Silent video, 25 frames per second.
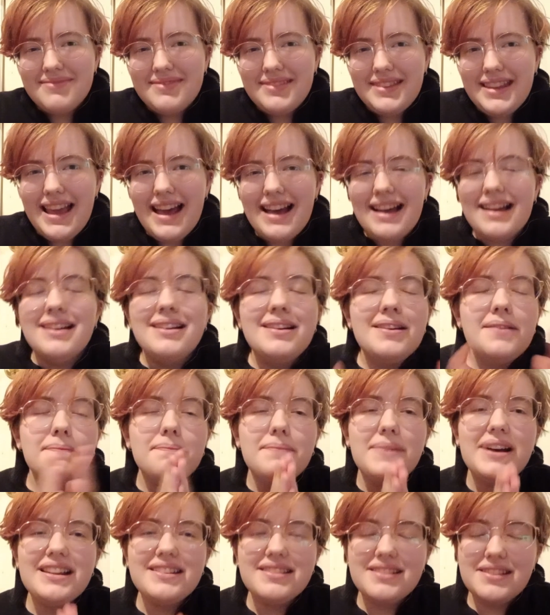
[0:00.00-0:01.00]
Yeah,
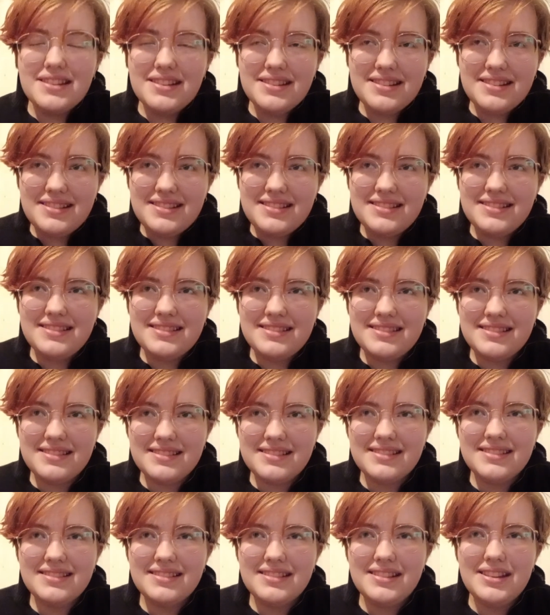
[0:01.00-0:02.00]
but
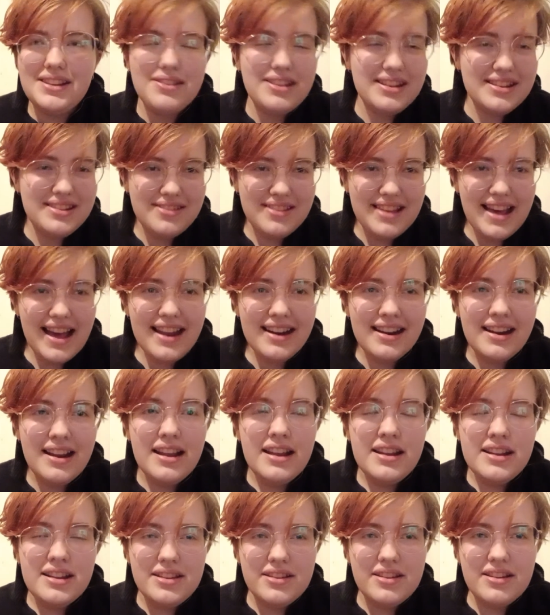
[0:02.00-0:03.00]
you can do that.
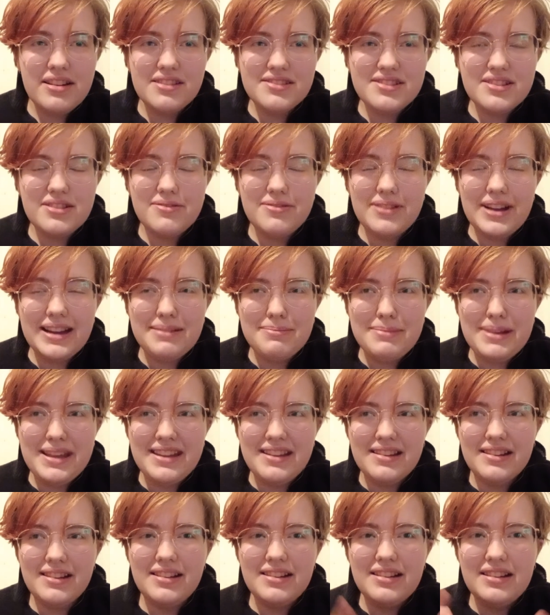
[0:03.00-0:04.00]
You can also find
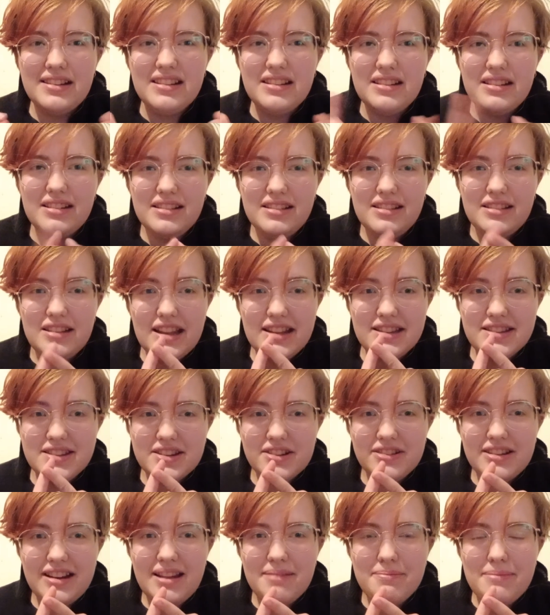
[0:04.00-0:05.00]
me on
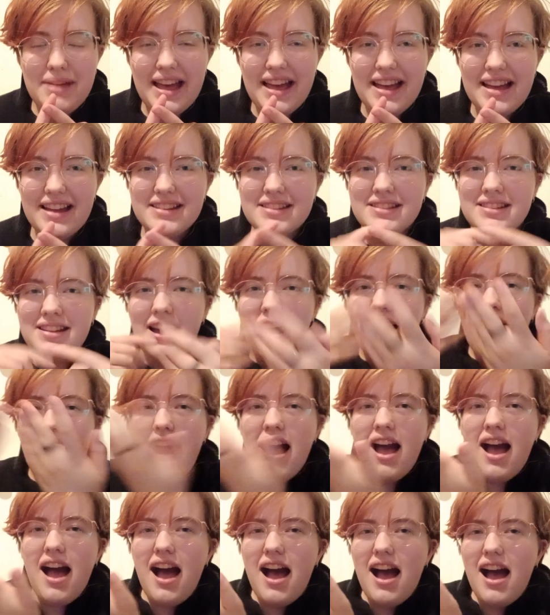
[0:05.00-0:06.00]
Instagram at,
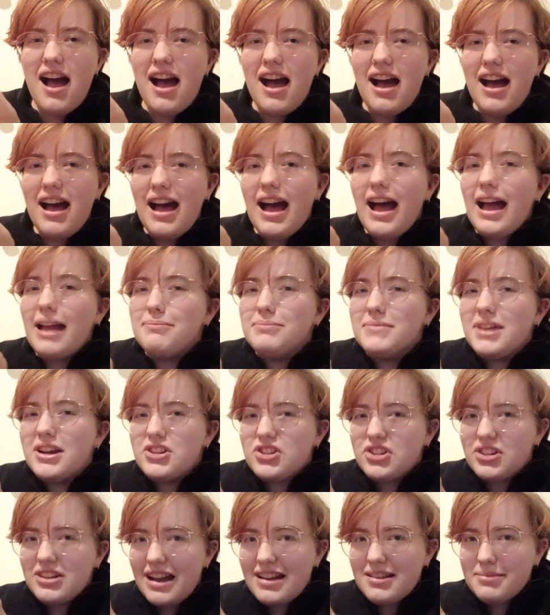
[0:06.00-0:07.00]
I'm not
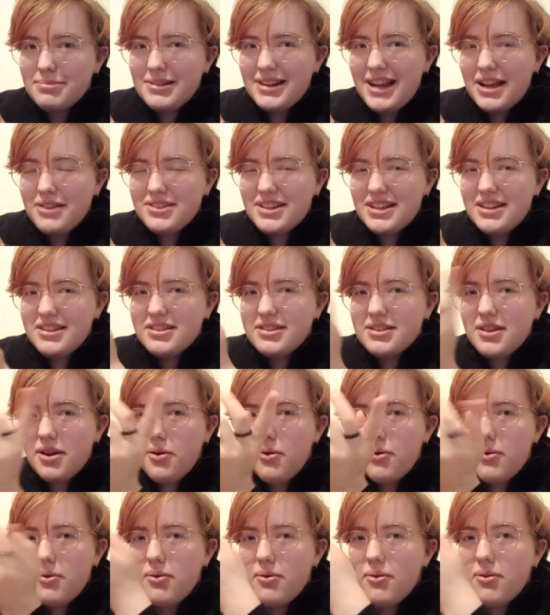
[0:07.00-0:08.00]
sure how to pronounce it,
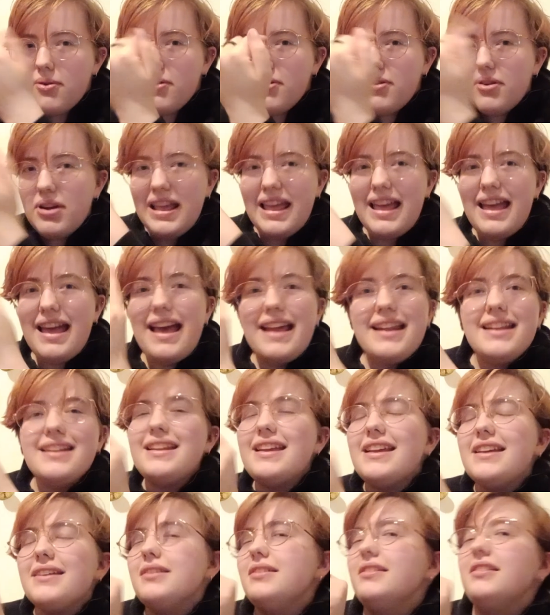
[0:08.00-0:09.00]
so
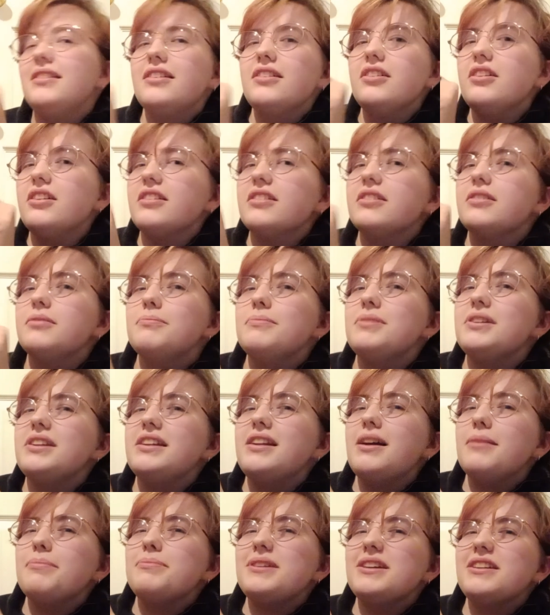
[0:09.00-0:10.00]
editing Clark, put it
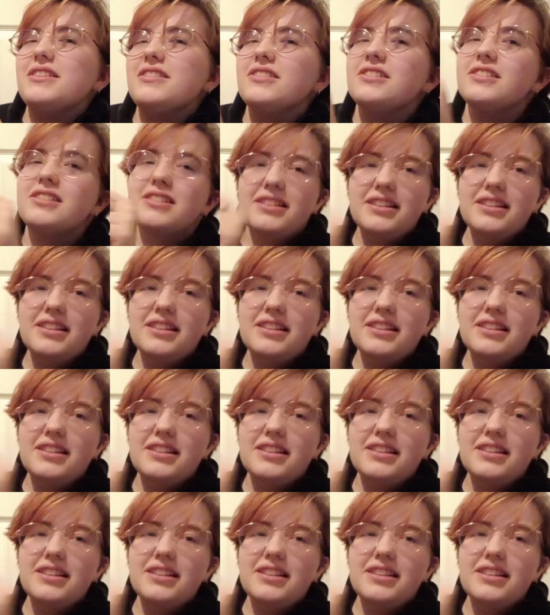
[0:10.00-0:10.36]
up here.